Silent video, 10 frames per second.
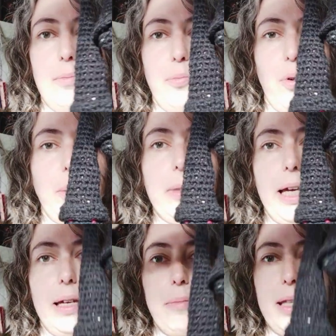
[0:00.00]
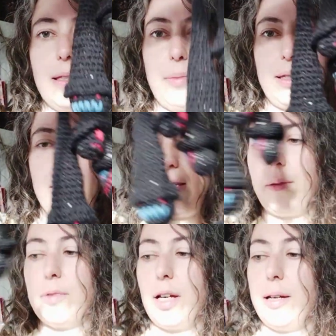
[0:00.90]
Probably I made them at the
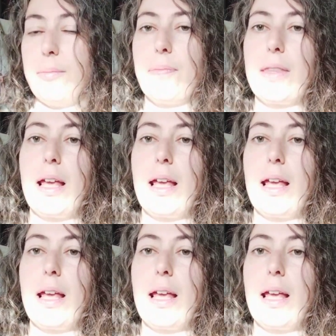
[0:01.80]
same time.